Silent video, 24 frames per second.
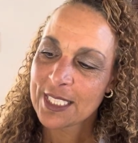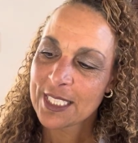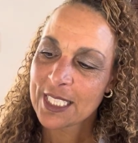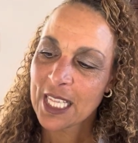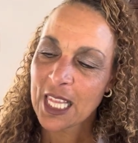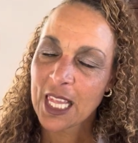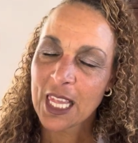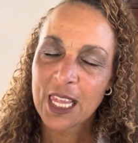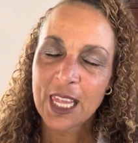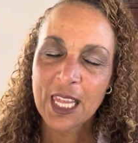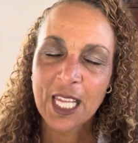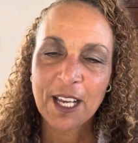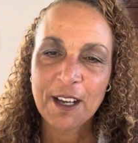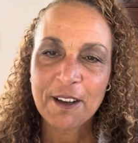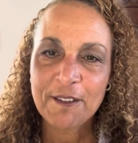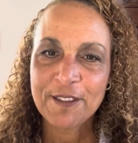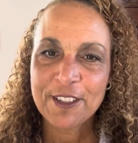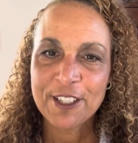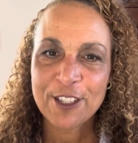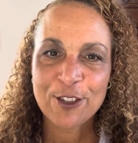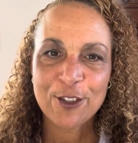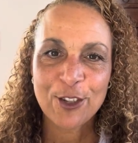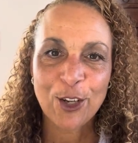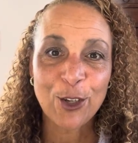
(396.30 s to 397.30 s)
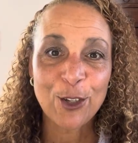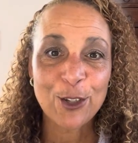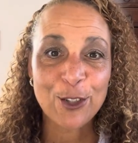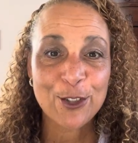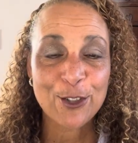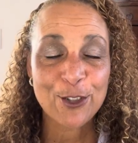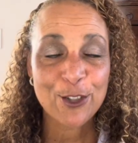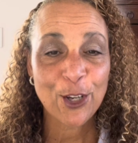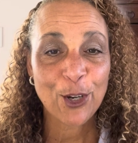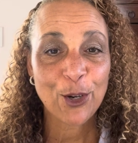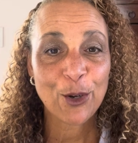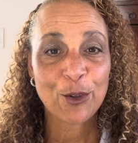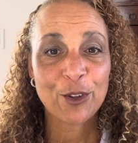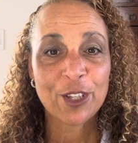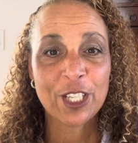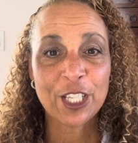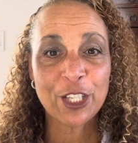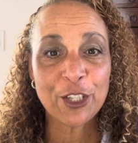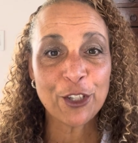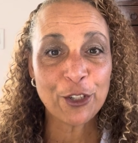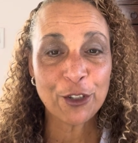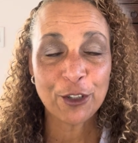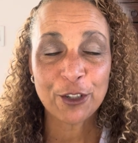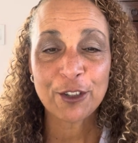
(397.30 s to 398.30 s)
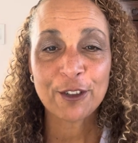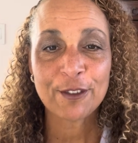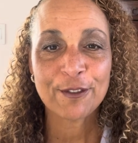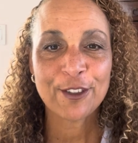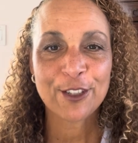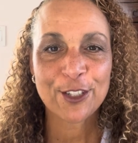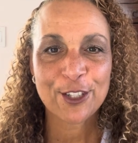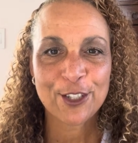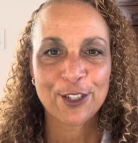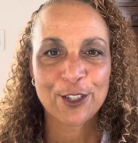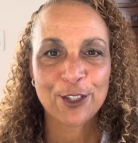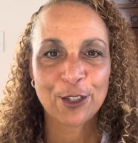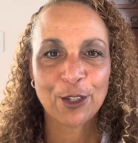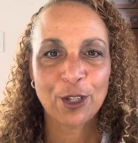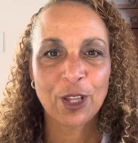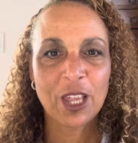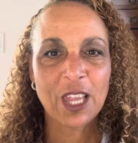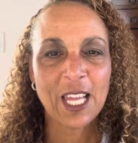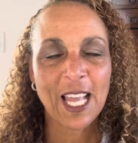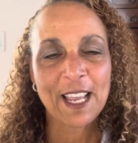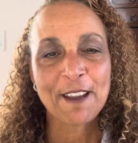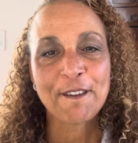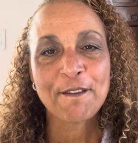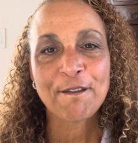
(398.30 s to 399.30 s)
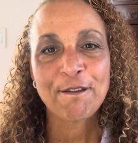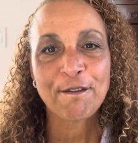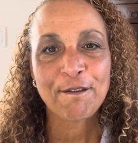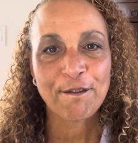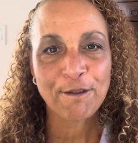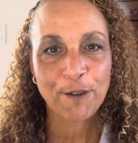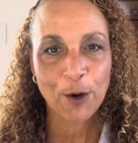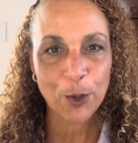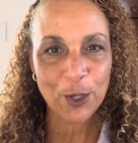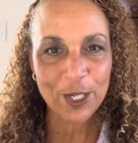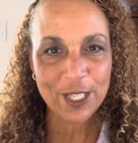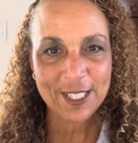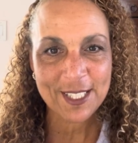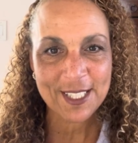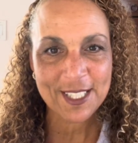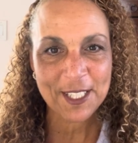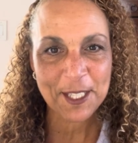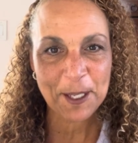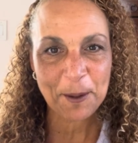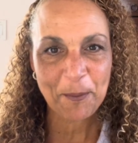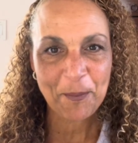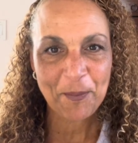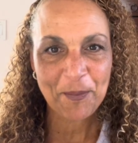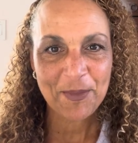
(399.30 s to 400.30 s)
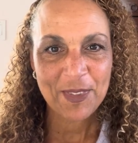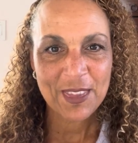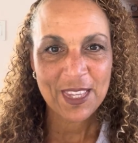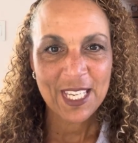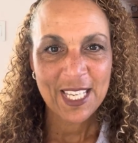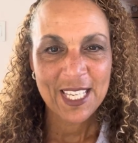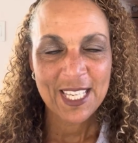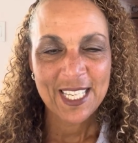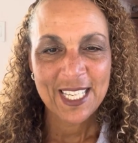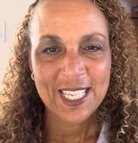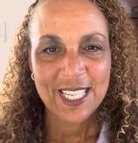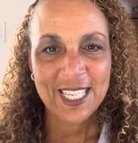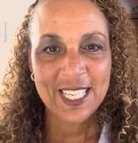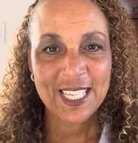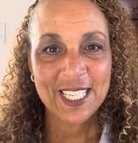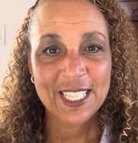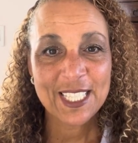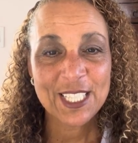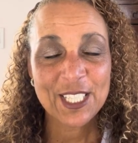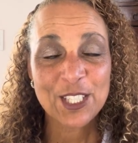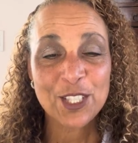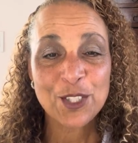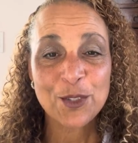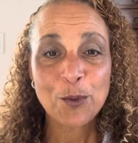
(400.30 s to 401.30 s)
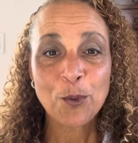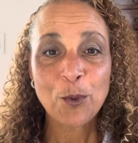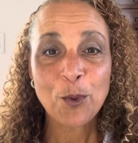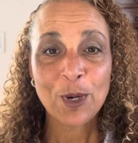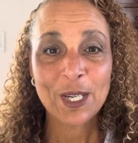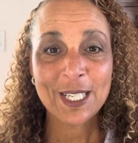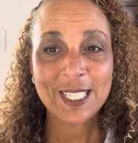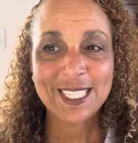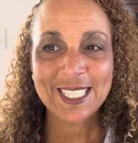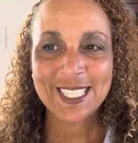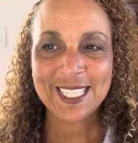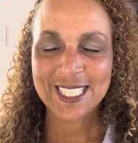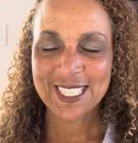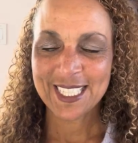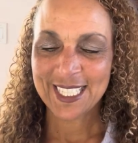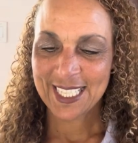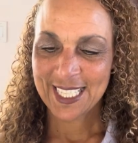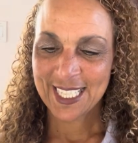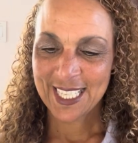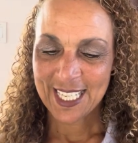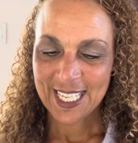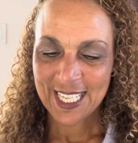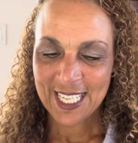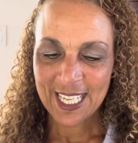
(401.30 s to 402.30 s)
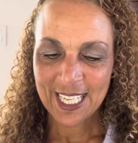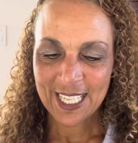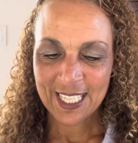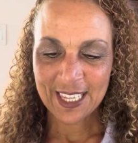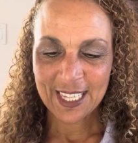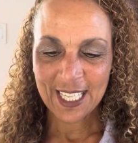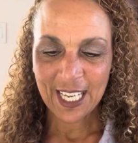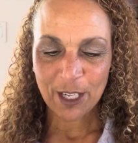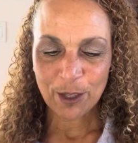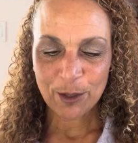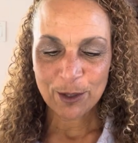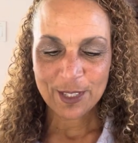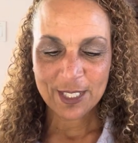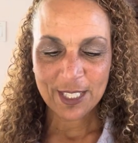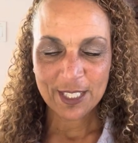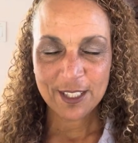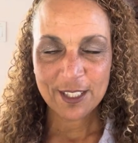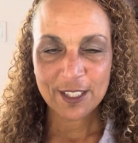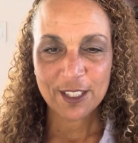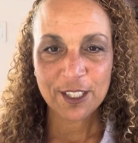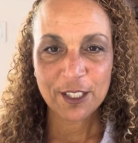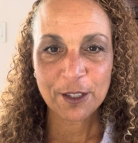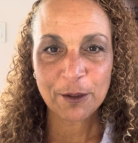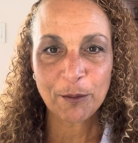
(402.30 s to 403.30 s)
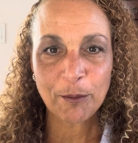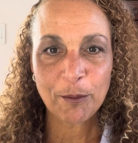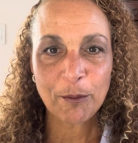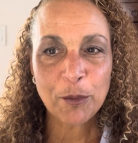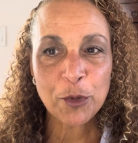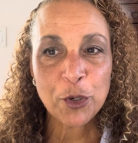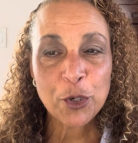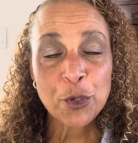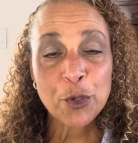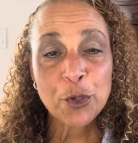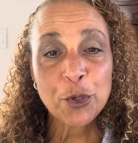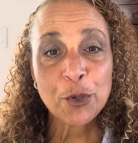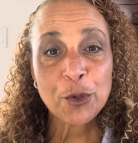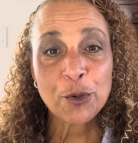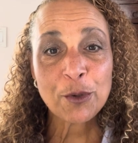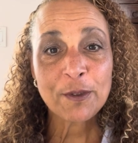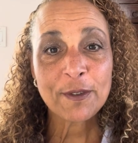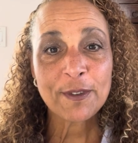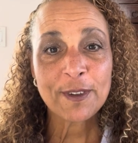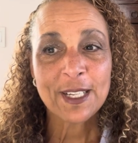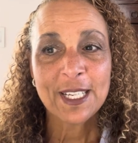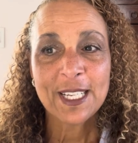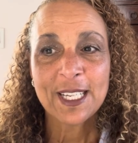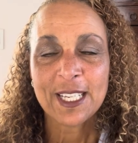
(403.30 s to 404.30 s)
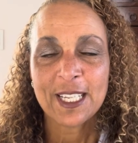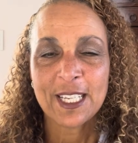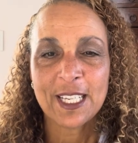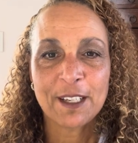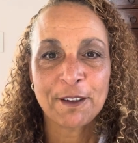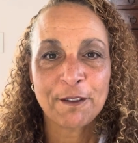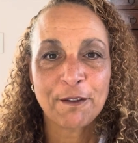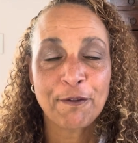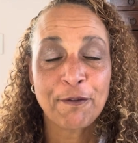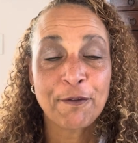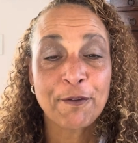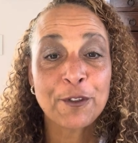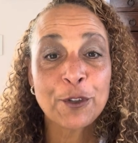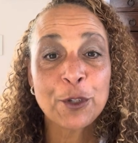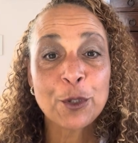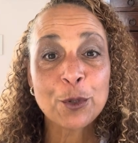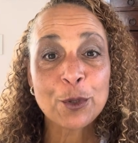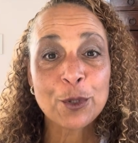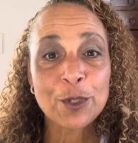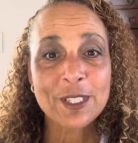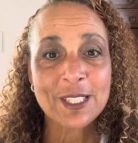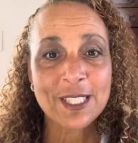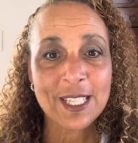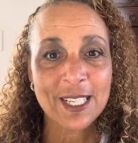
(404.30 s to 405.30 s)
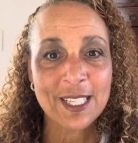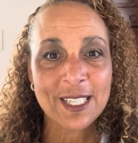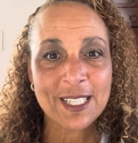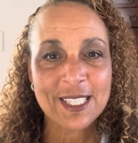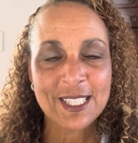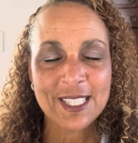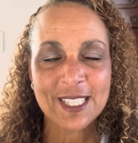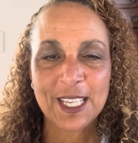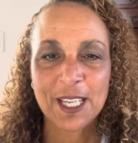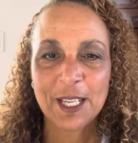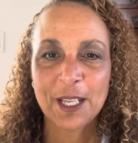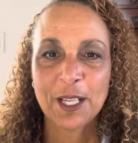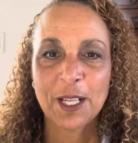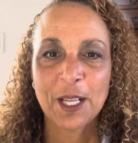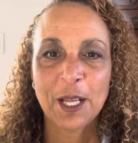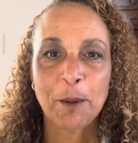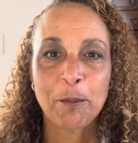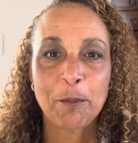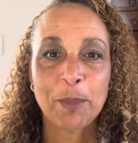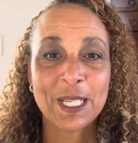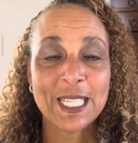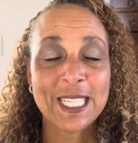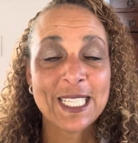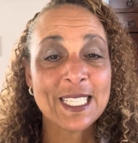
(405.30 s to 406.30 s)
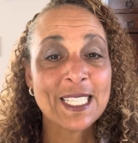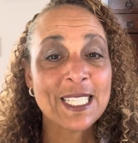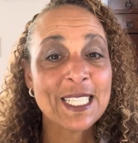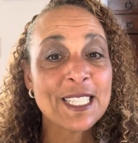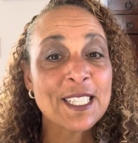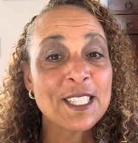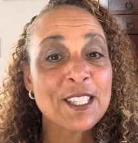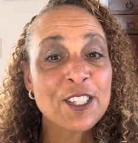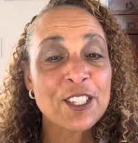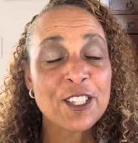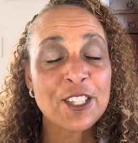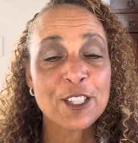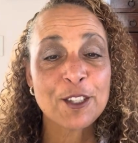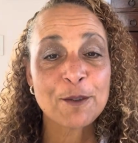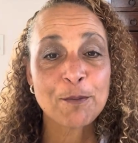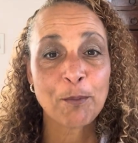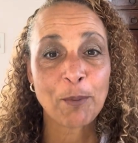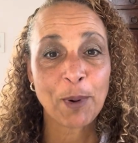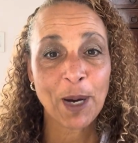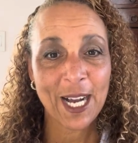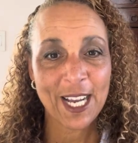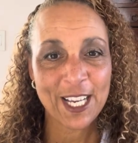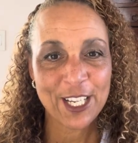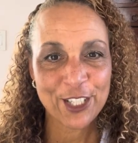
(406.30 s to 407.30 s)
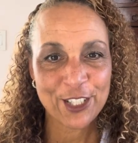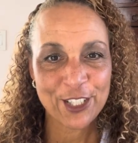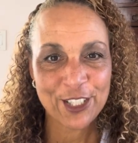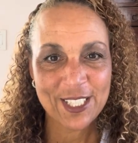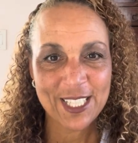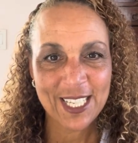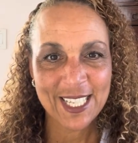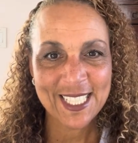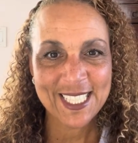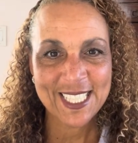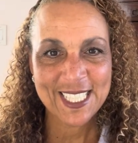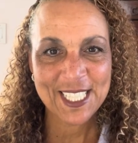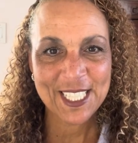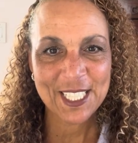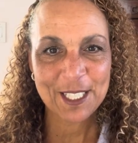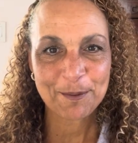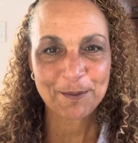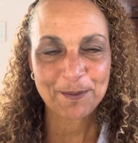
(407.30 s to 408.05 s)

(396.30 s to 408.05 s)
Love is also the universal life force. It is what allows us to move, it fuels us, but it inspires us.